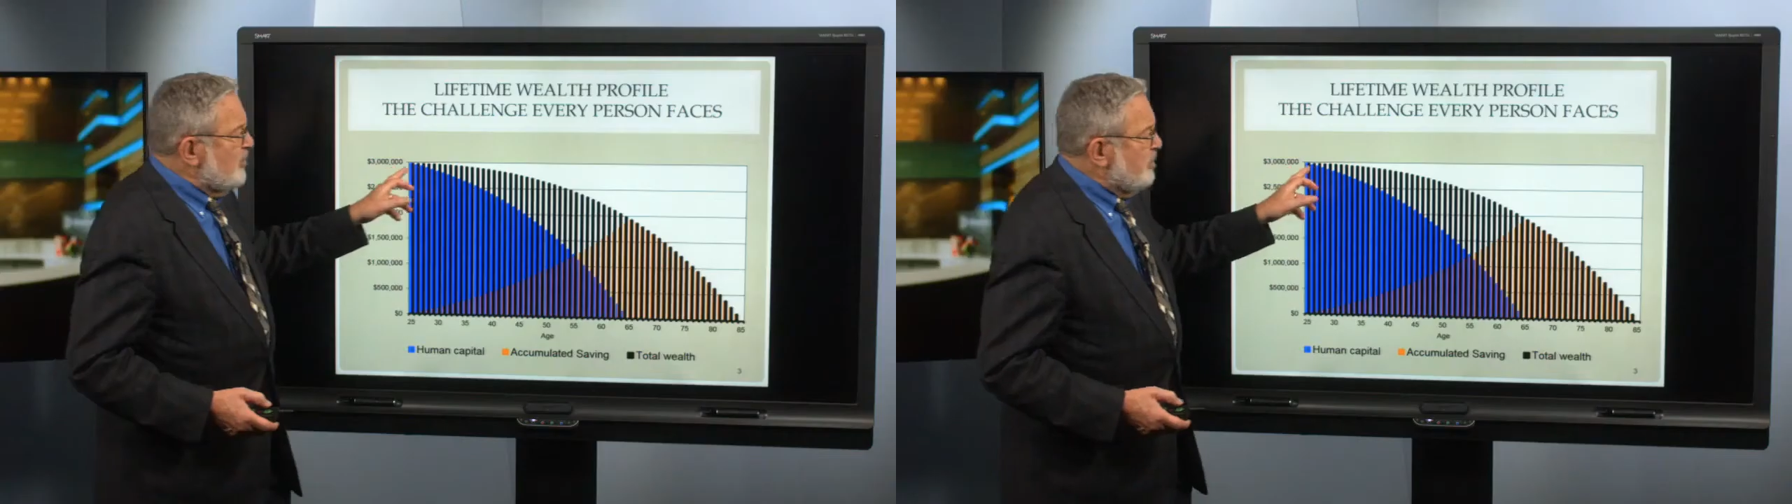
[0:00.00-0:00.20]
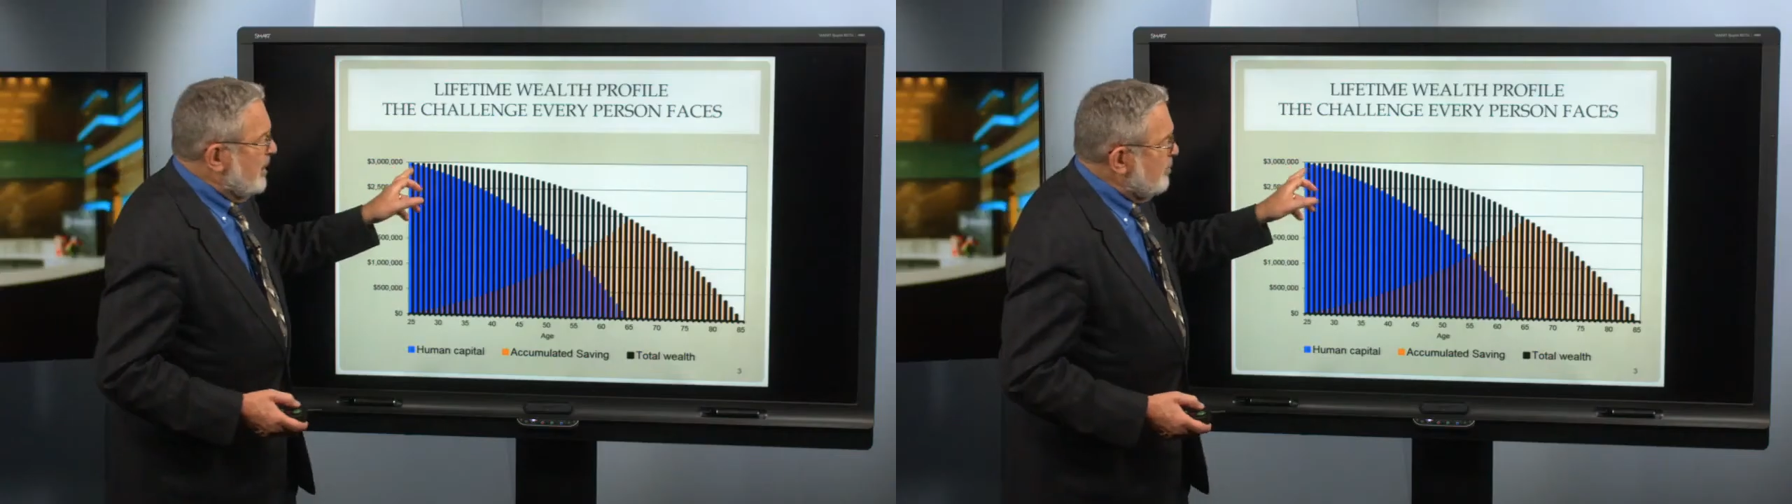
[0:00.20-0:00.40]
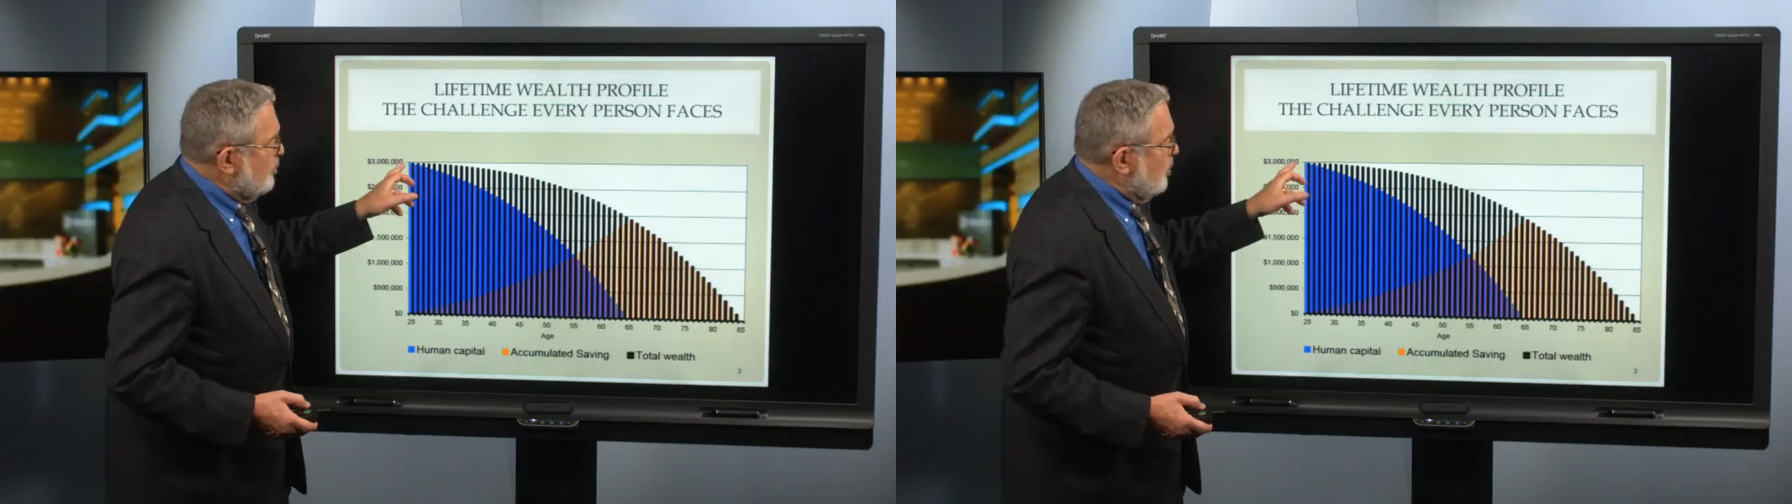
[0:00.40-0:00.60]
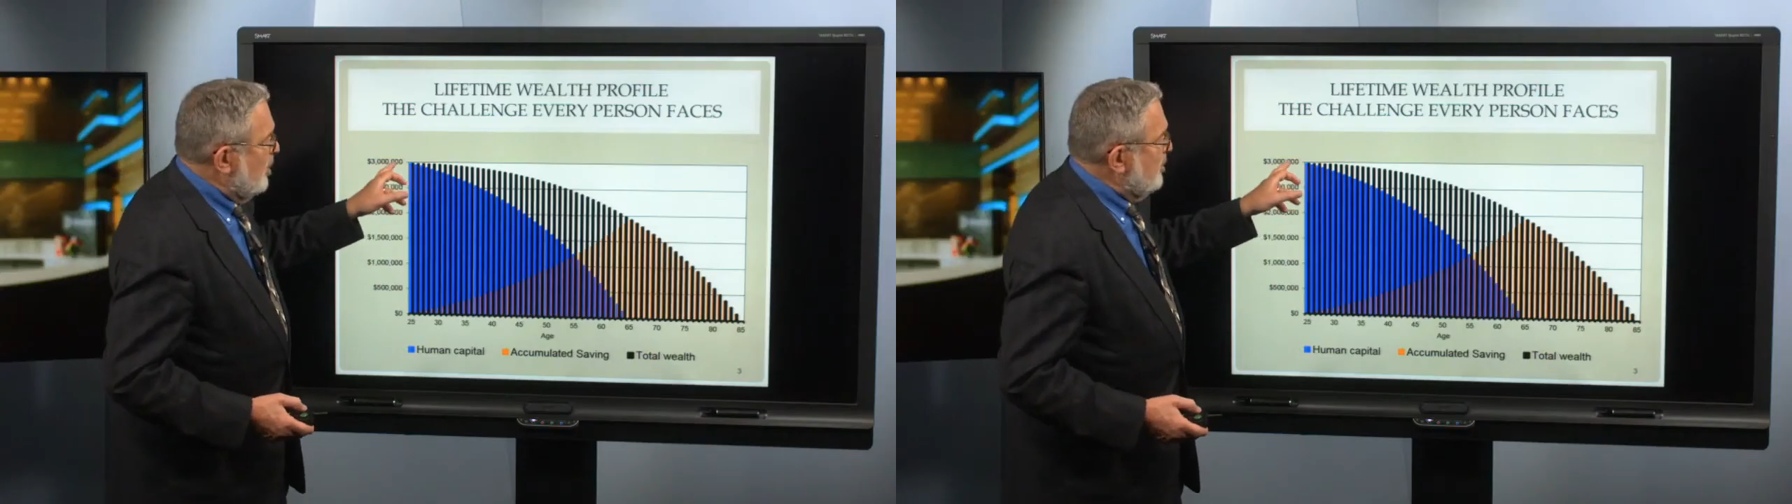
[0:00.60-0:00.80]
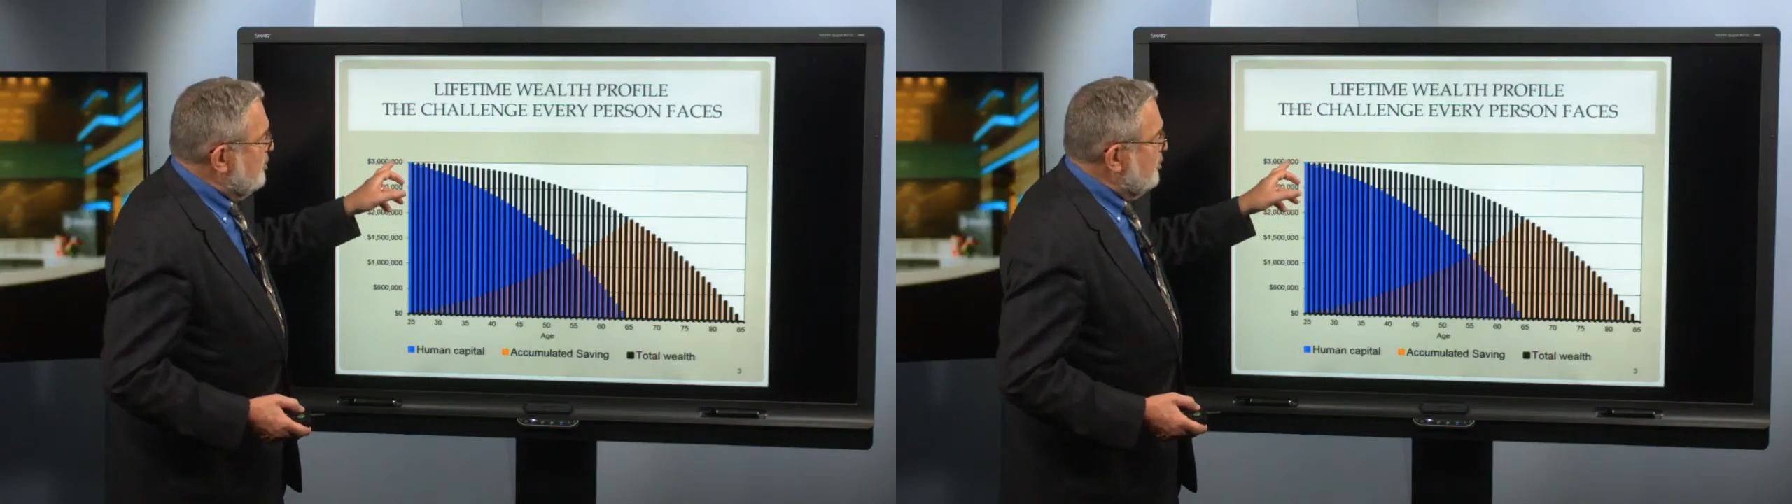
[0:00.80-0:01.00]
picture,
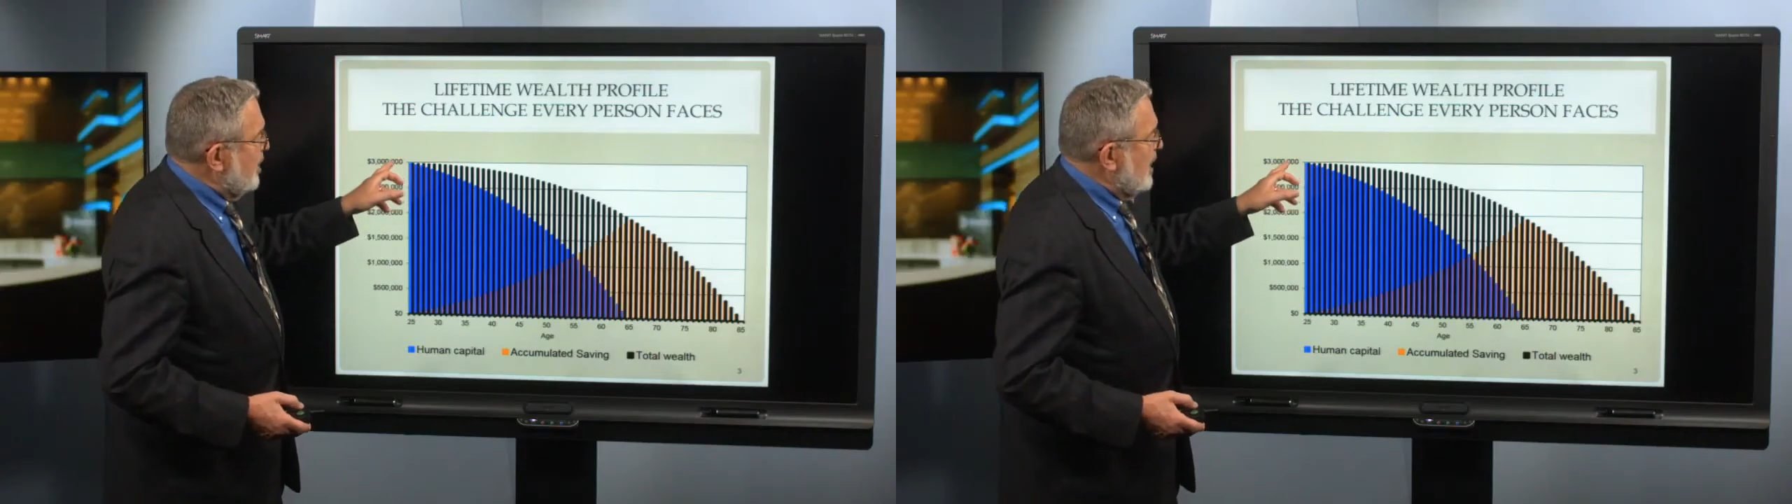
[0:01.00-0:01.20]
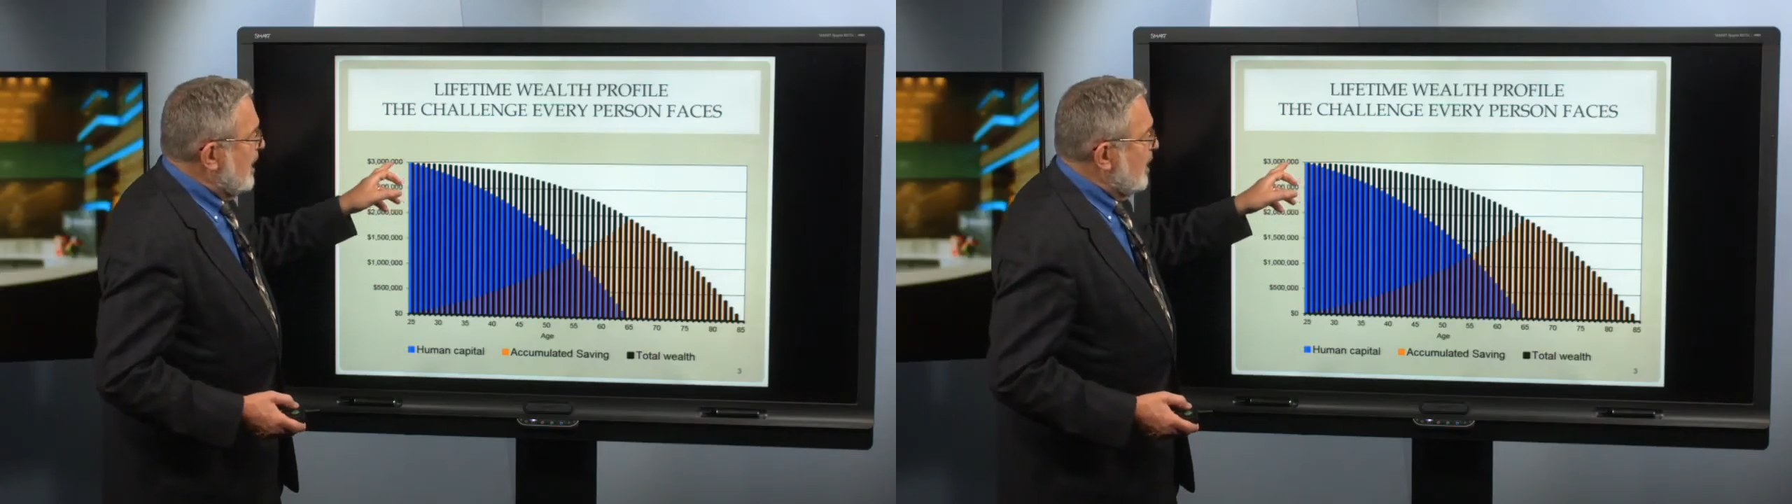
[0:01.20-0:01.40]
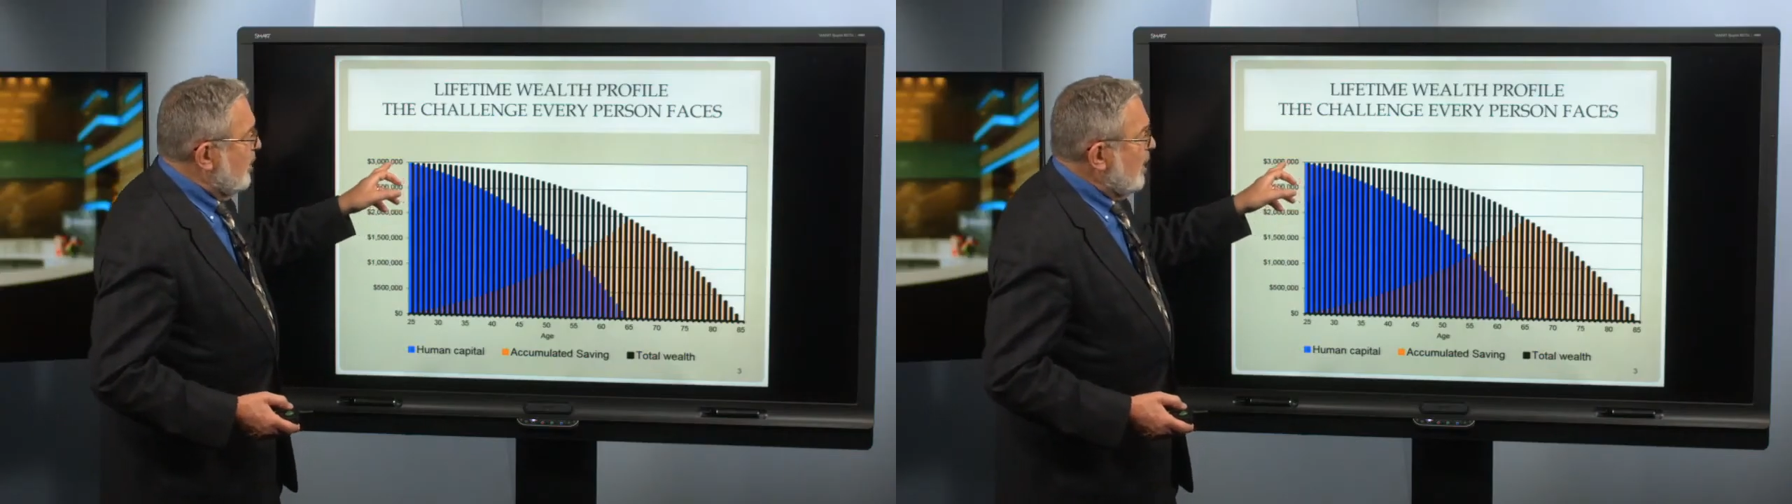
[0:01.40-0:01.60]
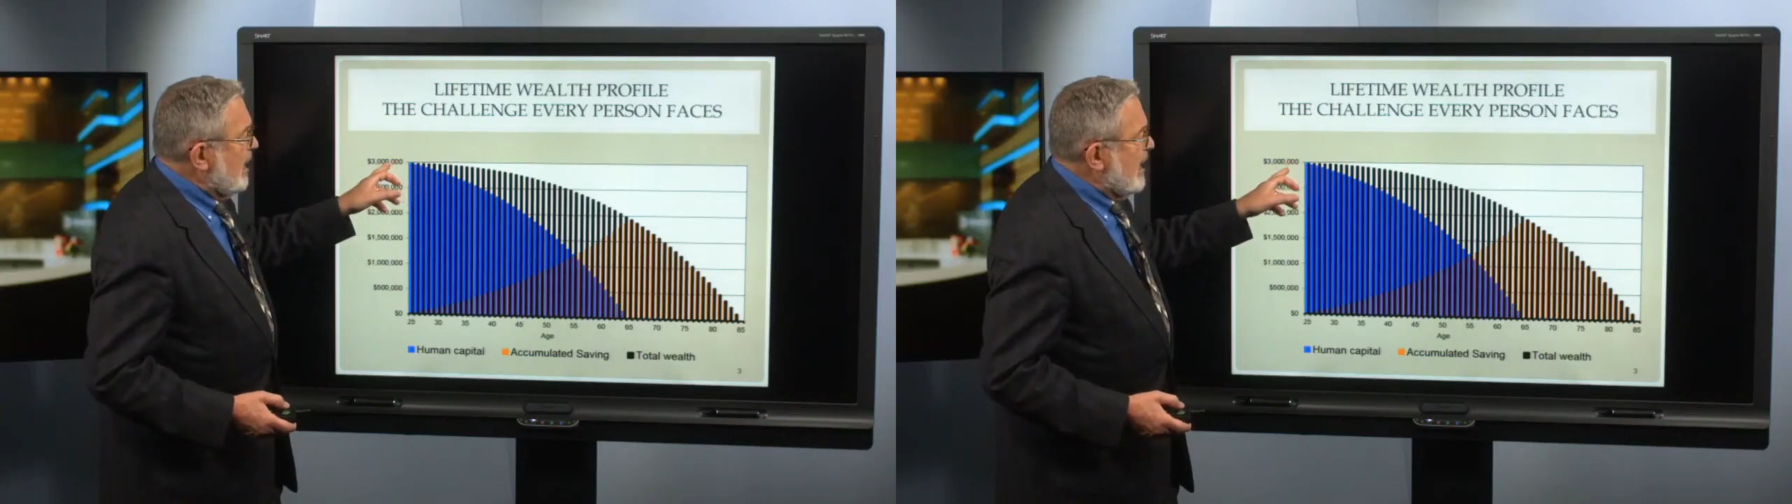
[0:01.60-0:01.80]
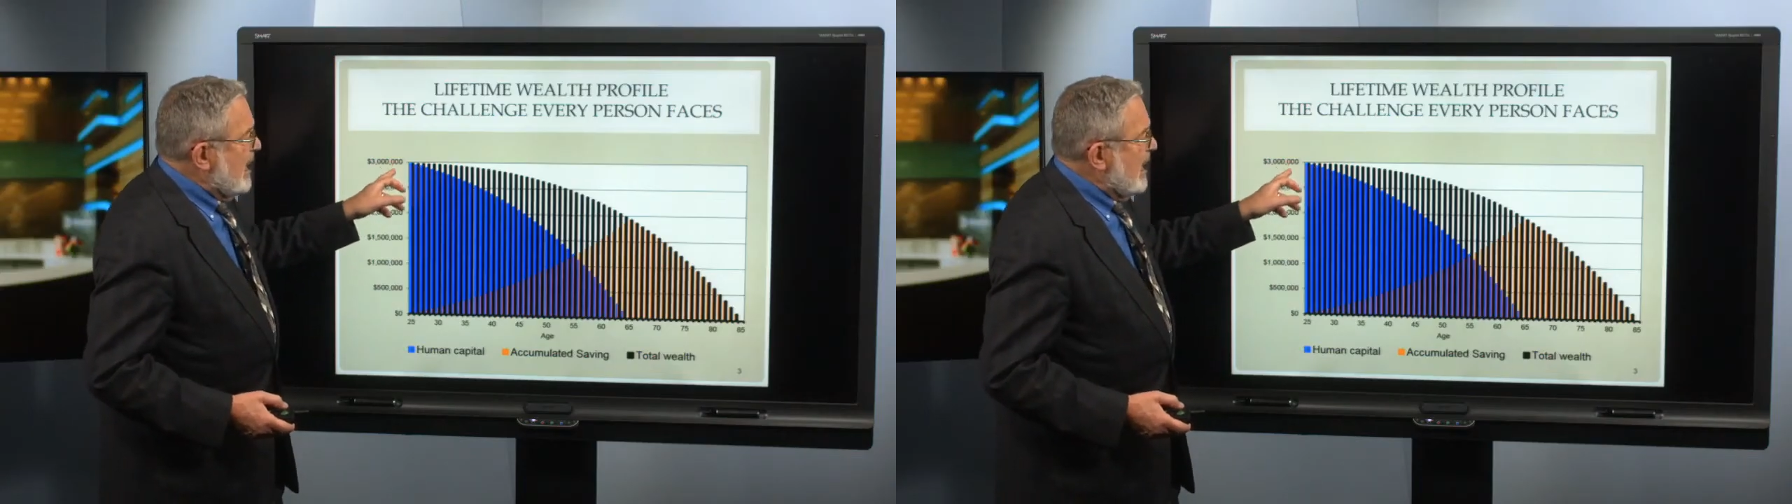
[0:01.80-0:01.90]
what we see here